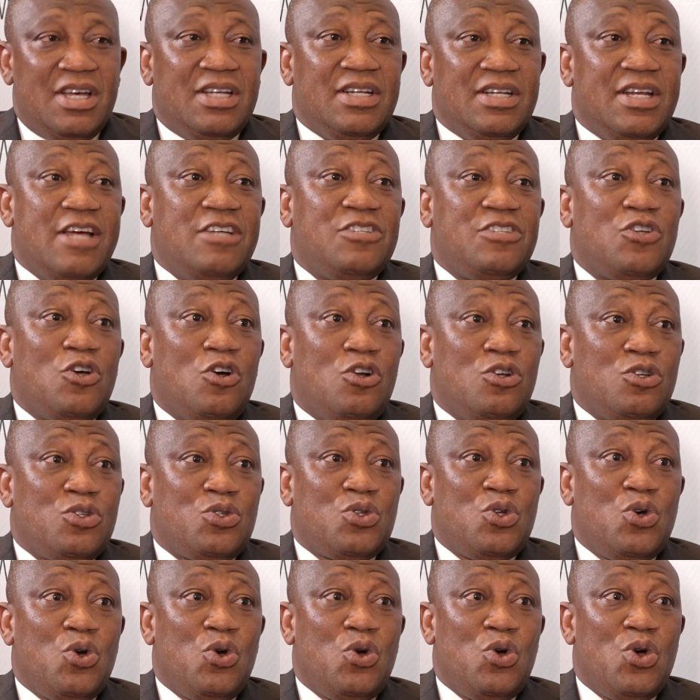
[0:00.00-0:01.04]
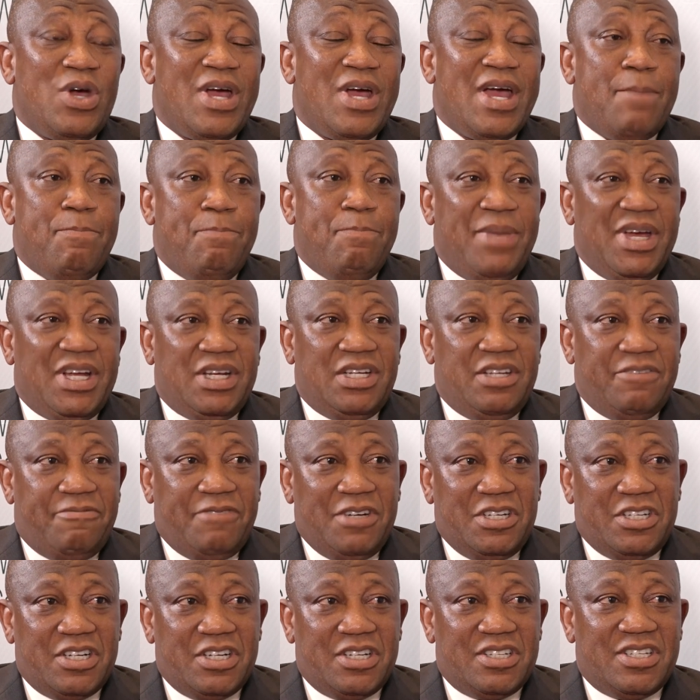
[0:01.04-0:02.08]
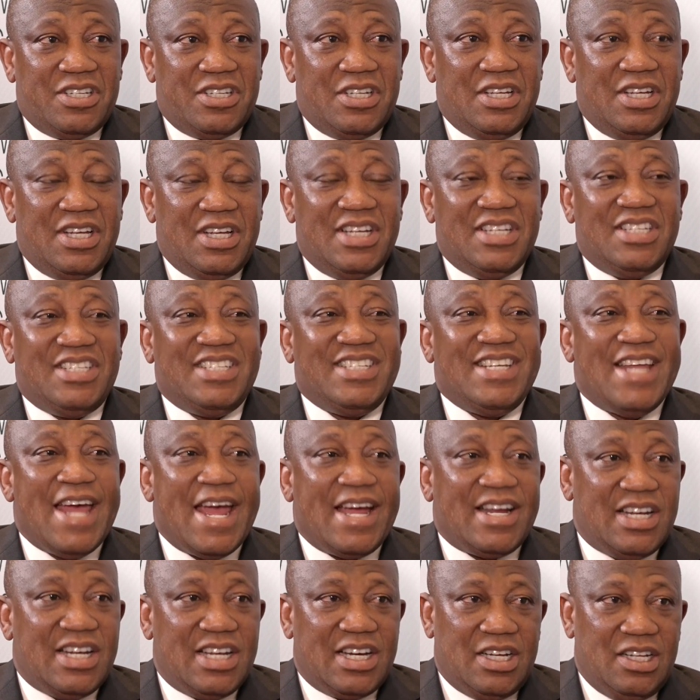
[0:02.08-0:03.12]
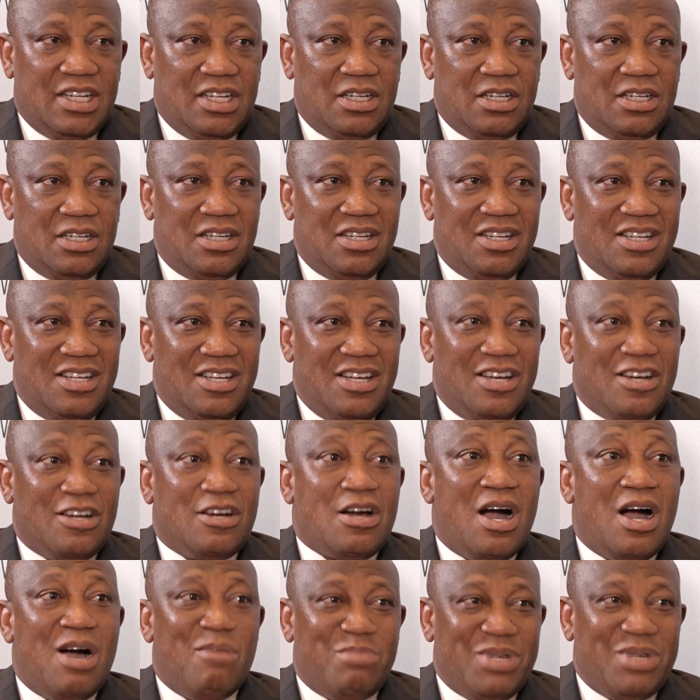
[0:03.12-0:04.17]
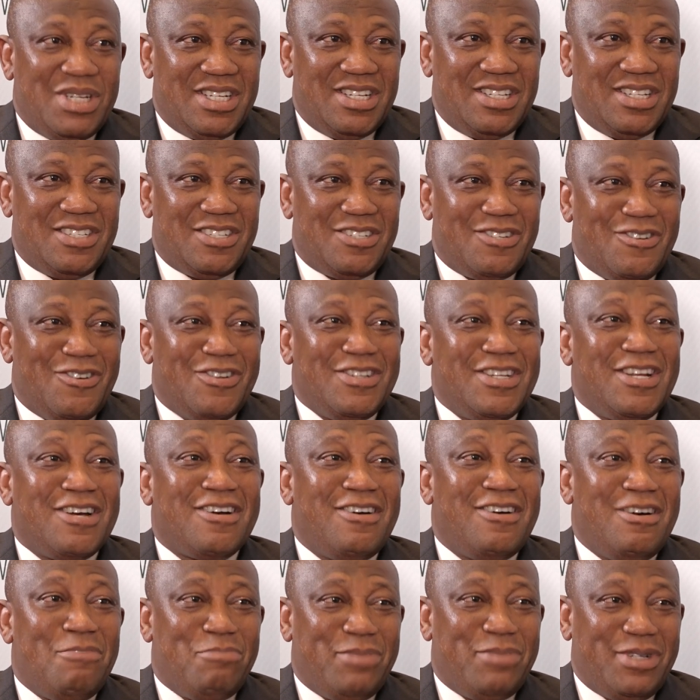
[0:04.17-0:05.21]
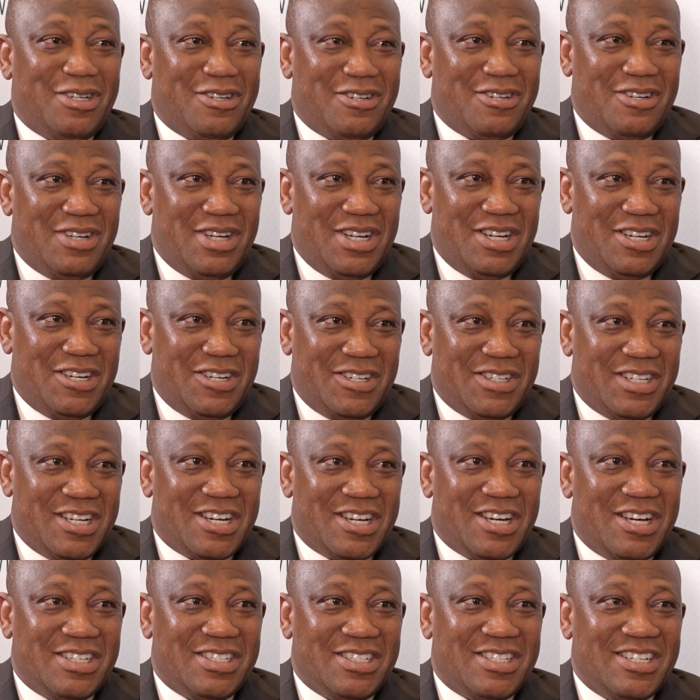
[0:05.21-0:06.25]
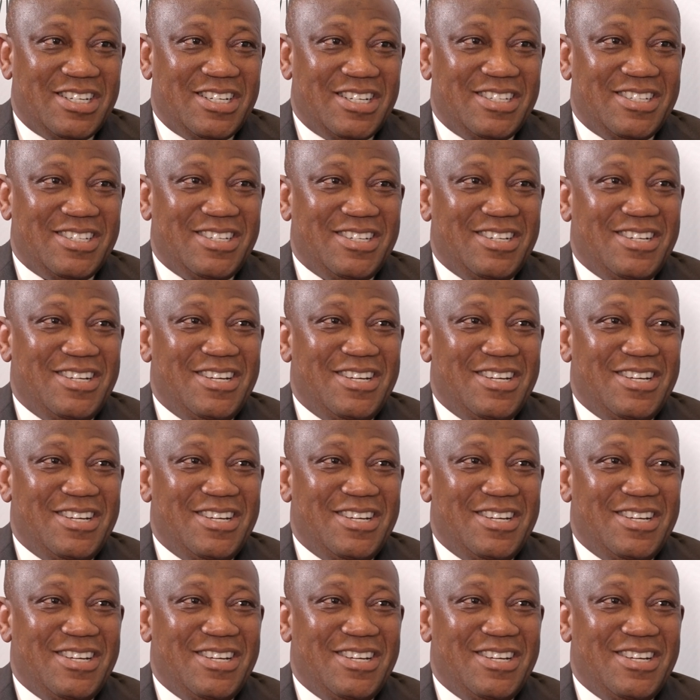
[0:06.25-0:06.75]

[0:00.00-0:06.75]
There is also a big deficiency in technical competence on the continent.